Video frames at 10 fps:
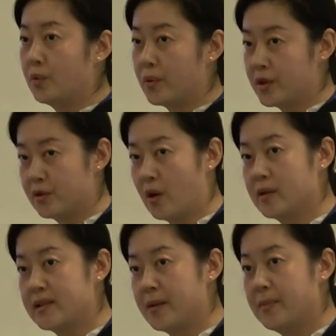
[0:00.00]
we saw
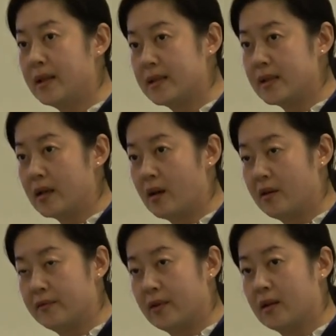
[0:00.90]
stability of
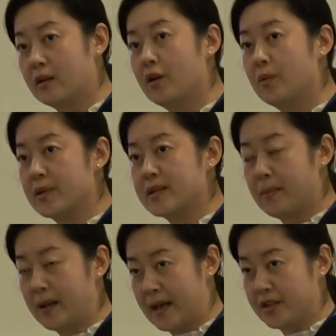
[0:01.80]
global
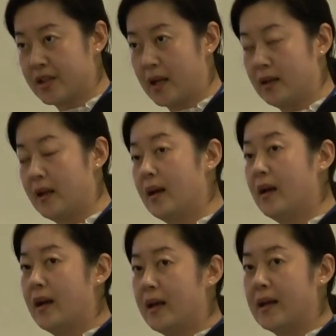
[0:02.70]
supply chain
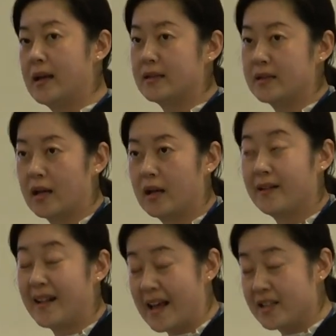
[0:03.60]
and
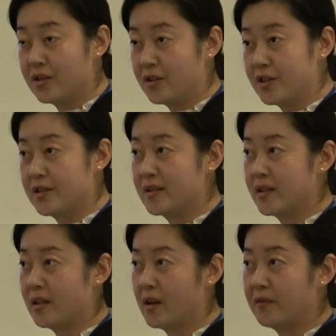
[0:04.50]
less
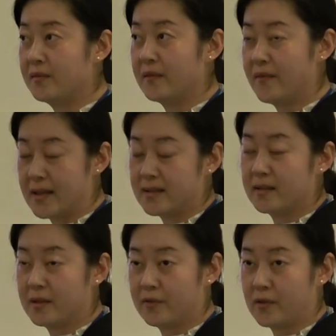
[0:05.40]
urgency of
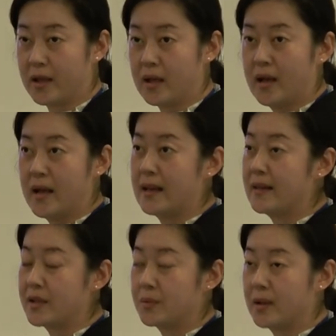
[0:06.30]
fast delivery, and
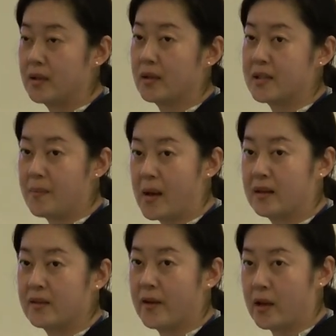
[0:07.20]
that's when the
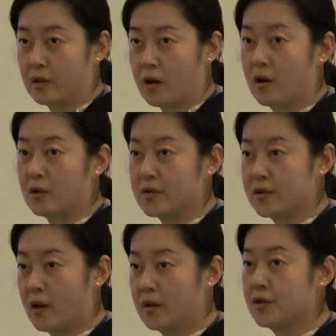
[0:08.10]
demand of air cargo
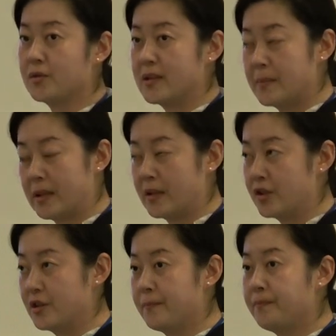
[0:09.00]
started to
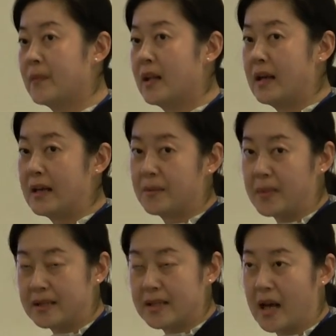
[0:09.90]
diminish. In the
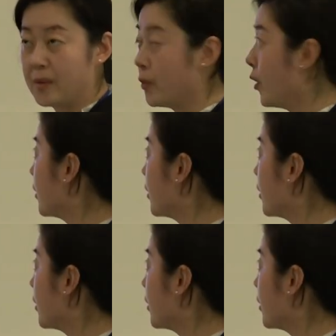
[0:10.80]
meantime, we